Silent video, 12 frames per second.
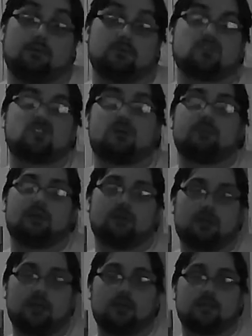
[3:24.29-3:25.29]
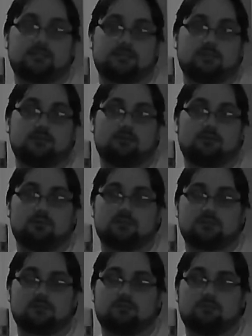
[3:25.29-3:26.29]
Show me your hands.
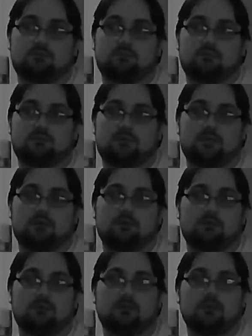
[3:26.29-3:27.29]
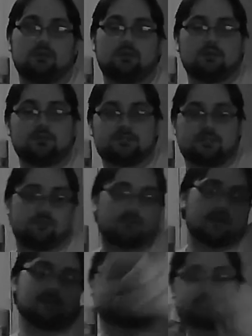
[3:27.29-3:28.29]
What? She
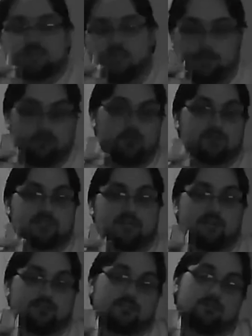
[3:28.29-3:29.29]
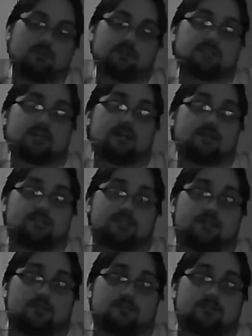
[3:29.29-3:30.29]
grabs his hand, pulls it out, and she looks at it and she
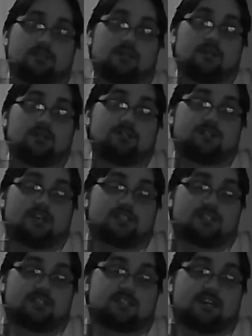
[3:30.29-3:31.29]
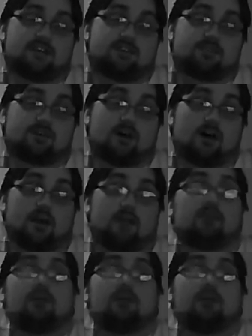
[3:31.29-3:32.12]
goes, just as I thought.